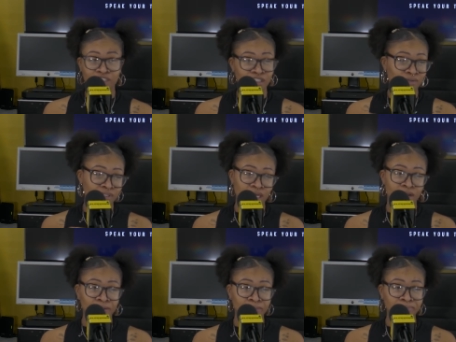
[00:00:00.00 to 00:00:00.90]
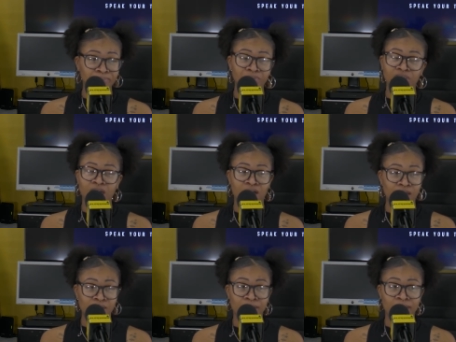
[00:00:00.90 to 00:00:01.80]
Yeah. Time. But
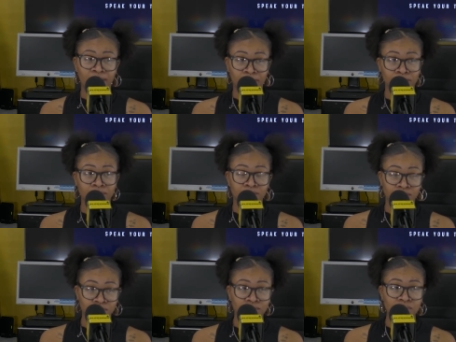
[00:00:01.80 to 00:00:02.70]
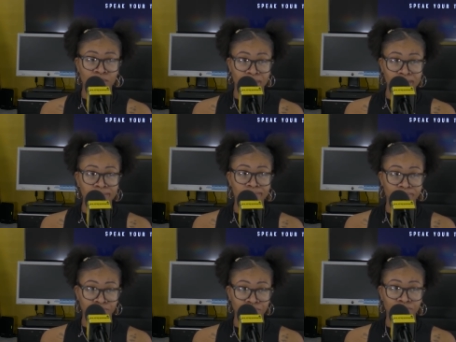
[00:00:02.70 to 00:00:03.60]
it, uh, and, and and I hate it
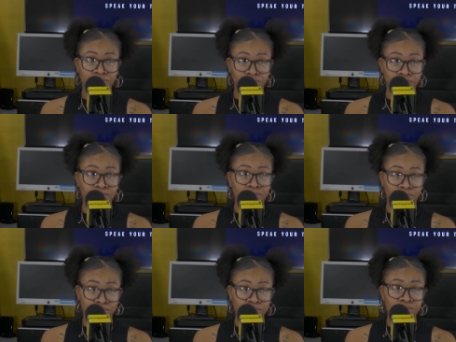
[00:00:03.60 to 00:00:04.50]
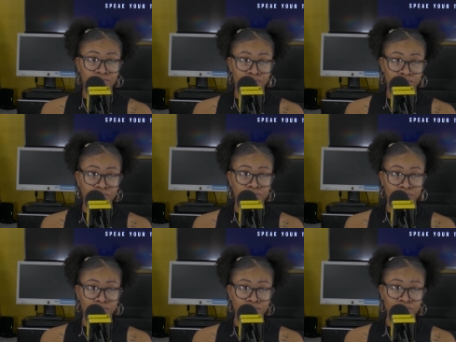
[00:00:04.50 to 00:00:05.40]
because like we do that to each
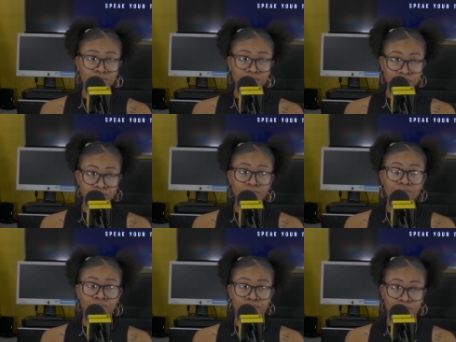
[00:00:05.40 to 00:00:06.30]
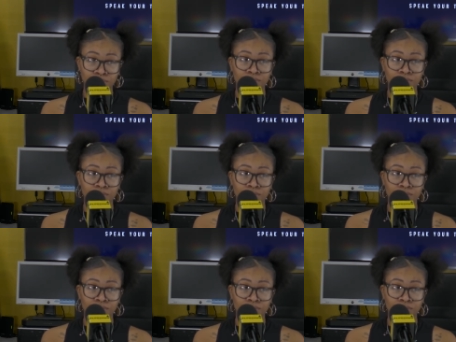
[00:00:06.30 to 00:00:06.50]
other. It sucks, man.